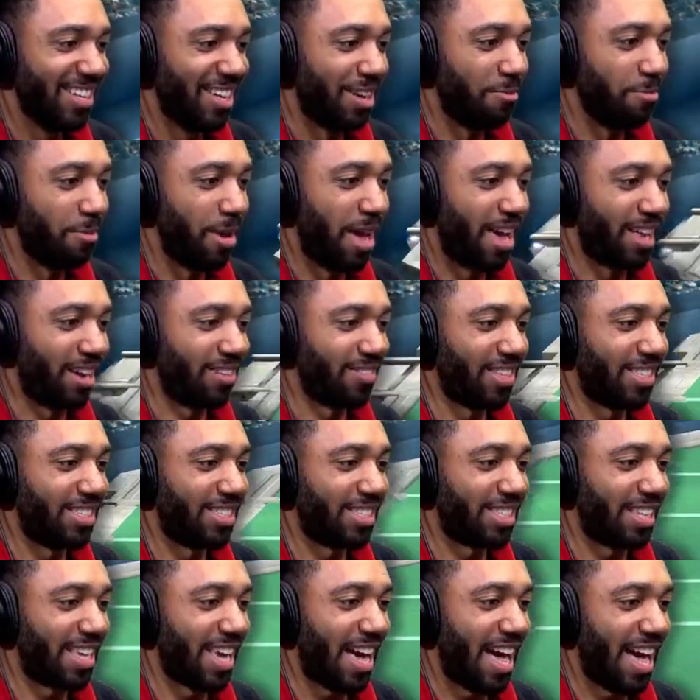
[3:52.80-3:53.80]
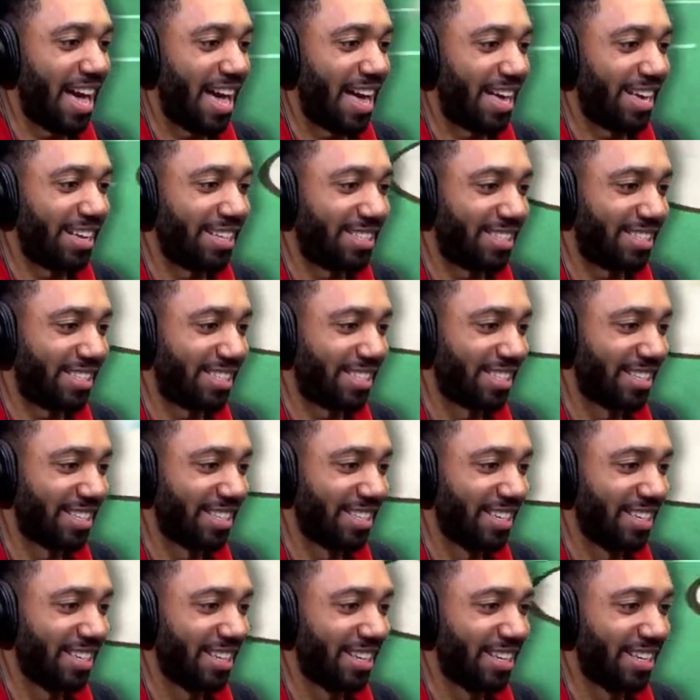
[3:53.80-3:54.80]
A man of the skies.
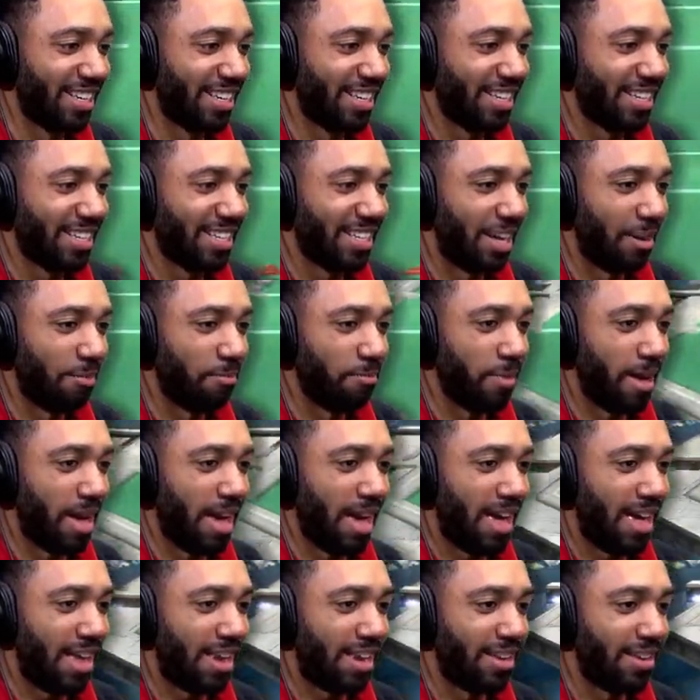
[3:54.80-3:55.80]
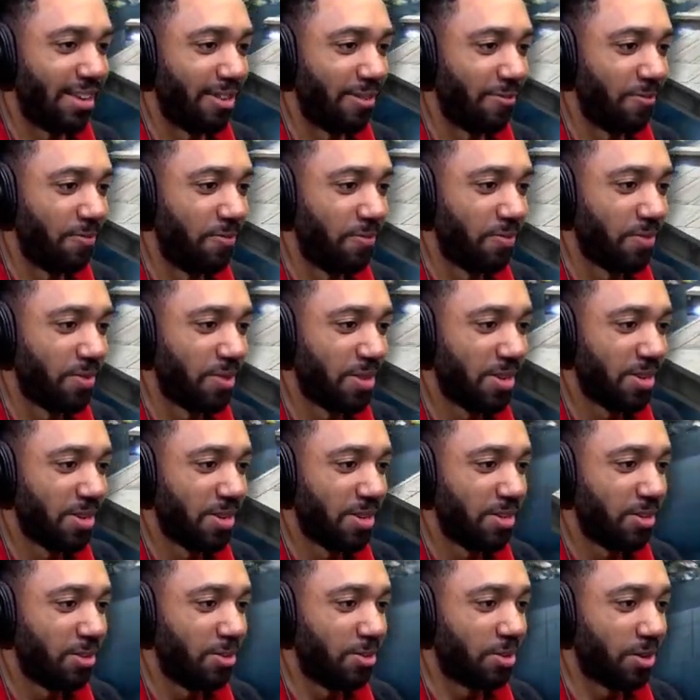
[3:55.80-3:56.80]
A man
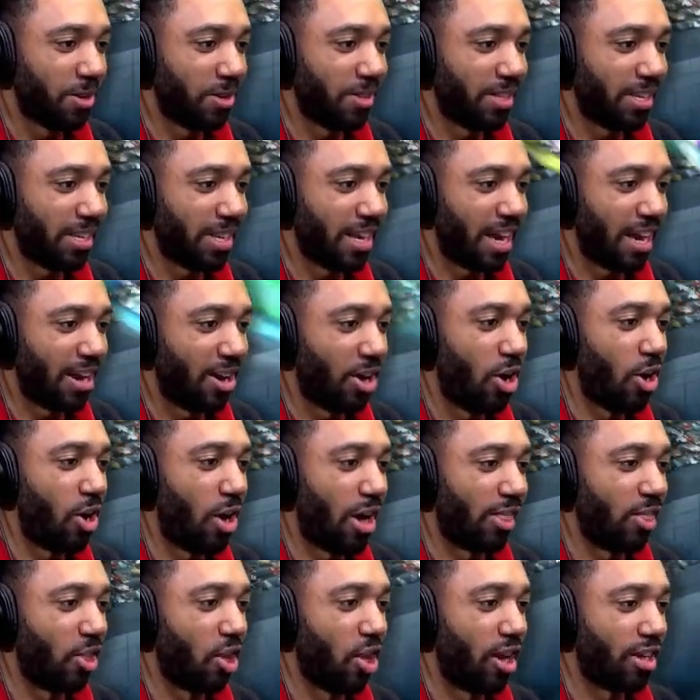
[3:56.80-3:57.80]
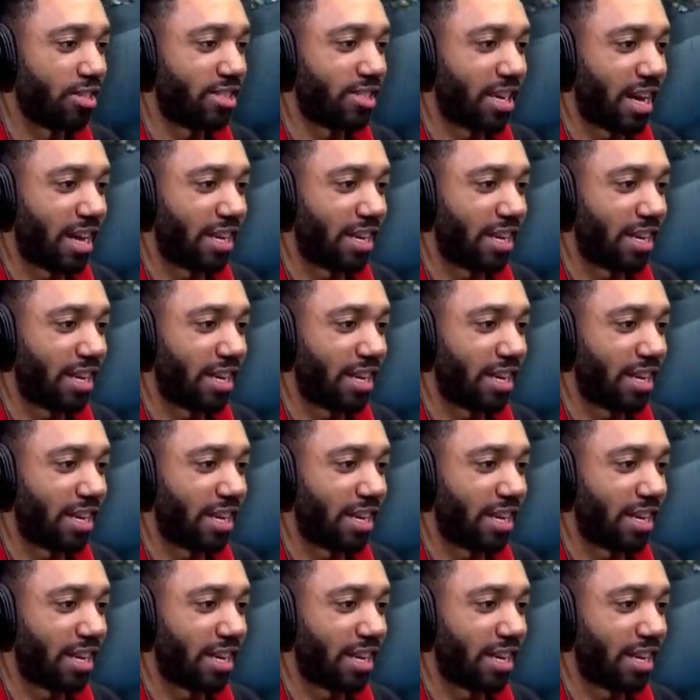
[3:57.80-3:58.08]
who's only got oh I lost.